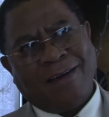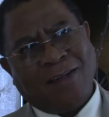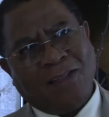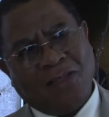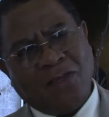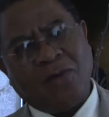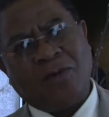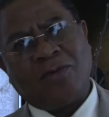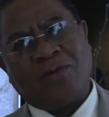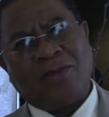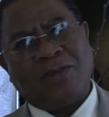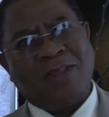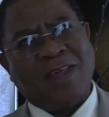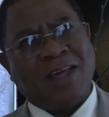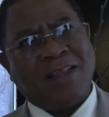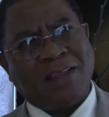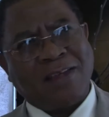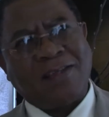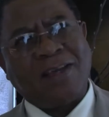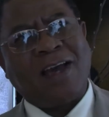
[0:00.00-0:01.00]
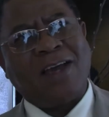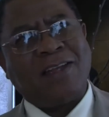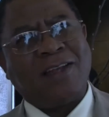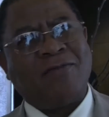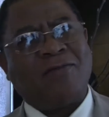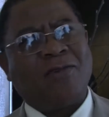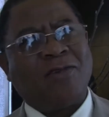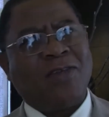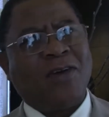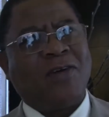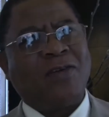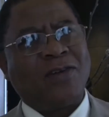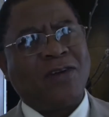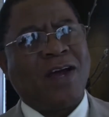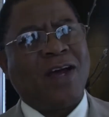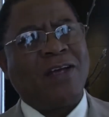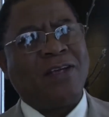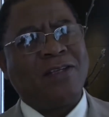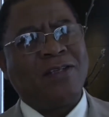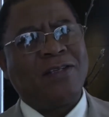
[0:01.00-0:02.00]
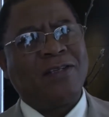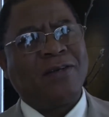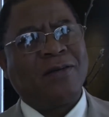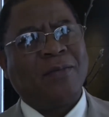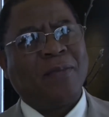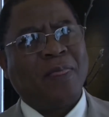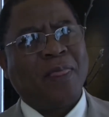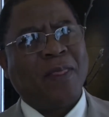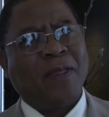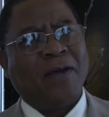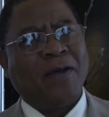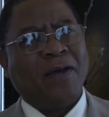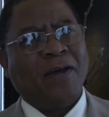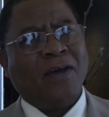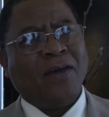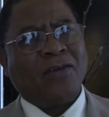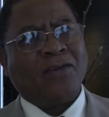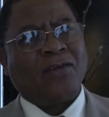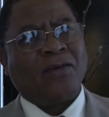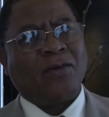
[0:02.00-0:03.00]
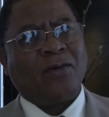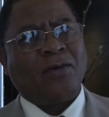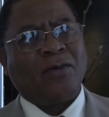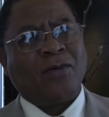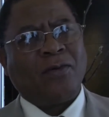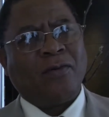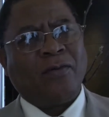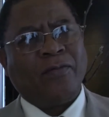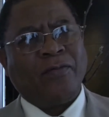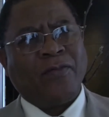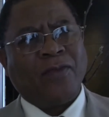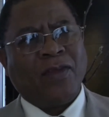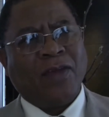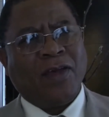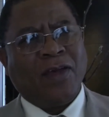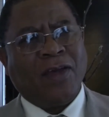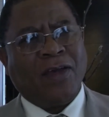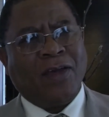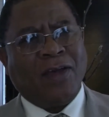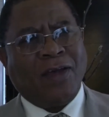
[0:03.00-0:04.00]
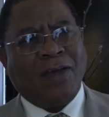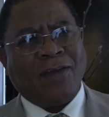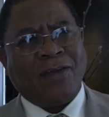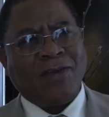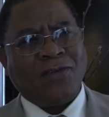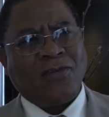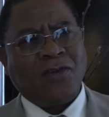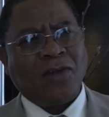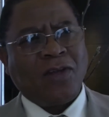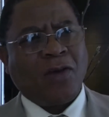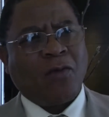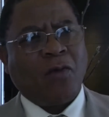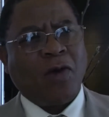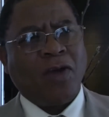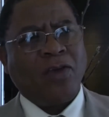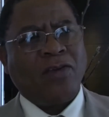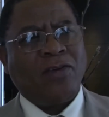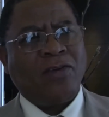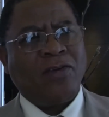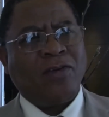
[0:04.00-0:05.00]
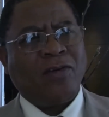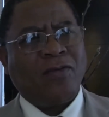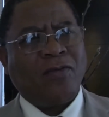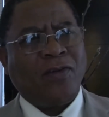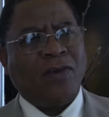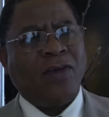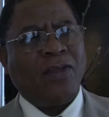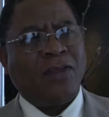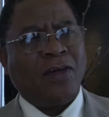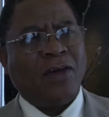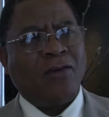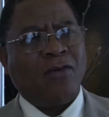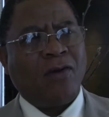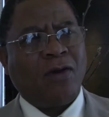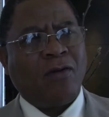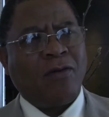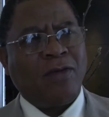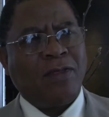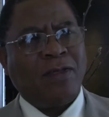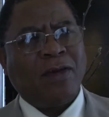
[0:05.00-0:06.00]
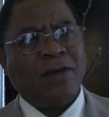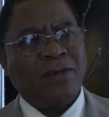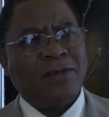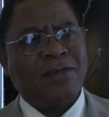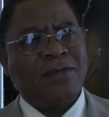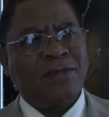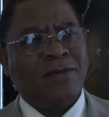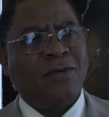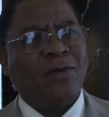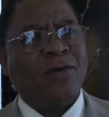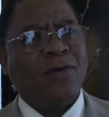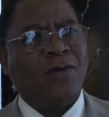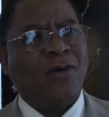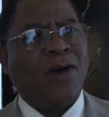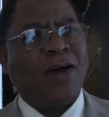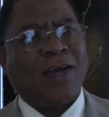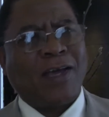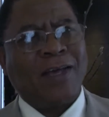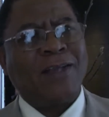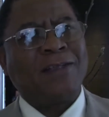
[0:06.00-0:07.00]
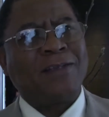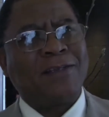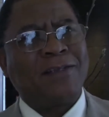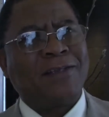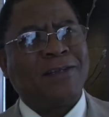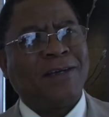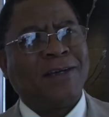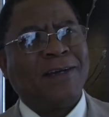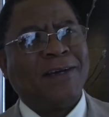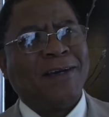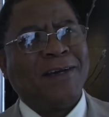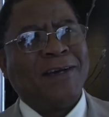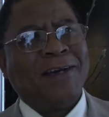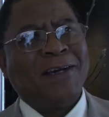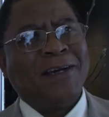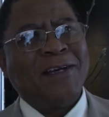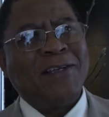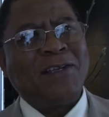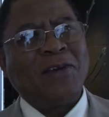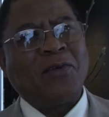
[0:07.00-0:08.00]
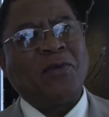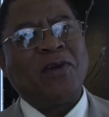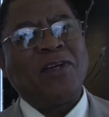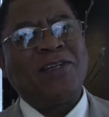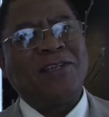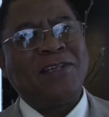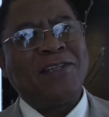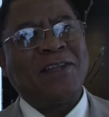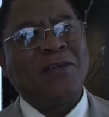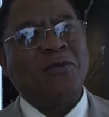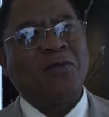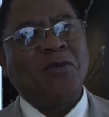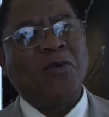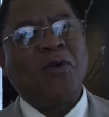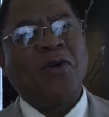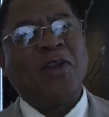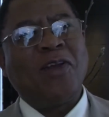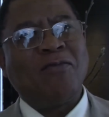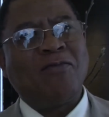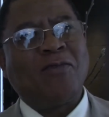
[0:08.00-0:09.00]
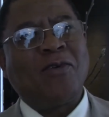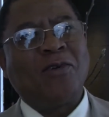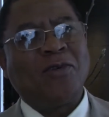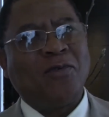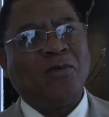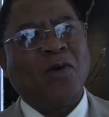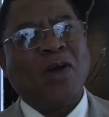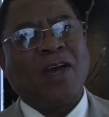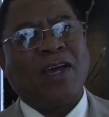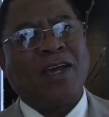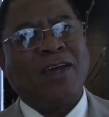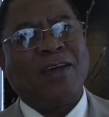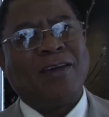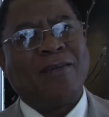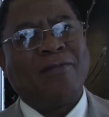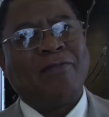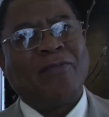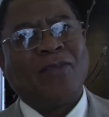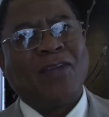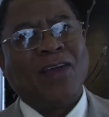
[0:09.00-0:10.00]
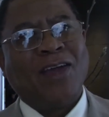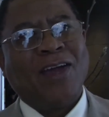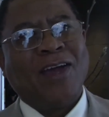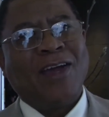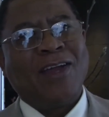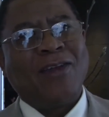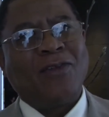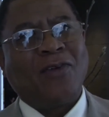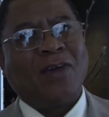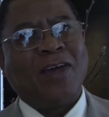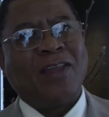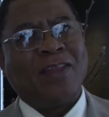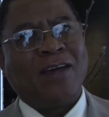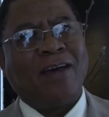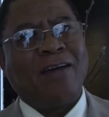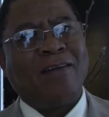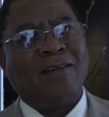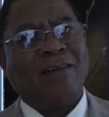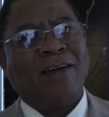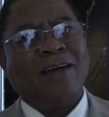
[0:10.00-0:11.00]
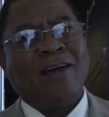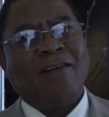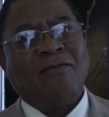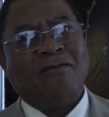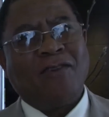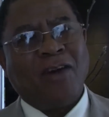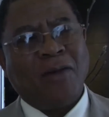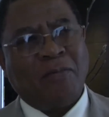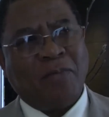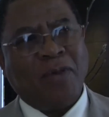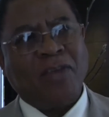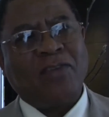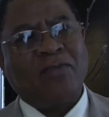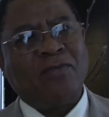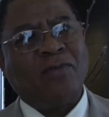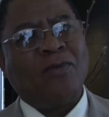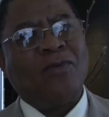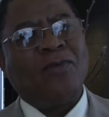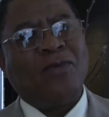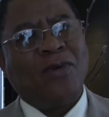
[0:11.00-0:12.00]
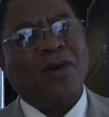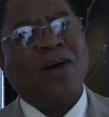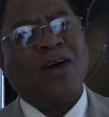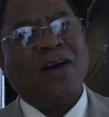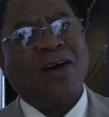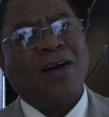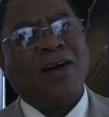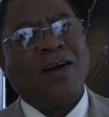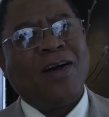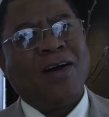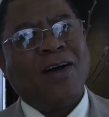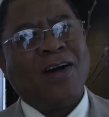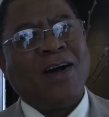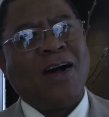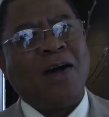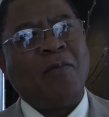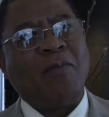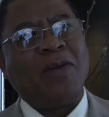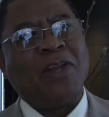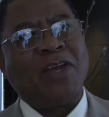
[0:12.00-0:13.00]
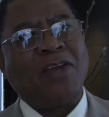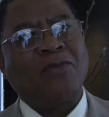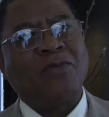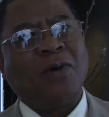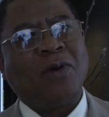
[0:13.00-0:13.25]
those on the other side have got their own rights. So it is not a question of either you are with us or you are against. It's a question that we all have got to work together for a peaceful, harmonious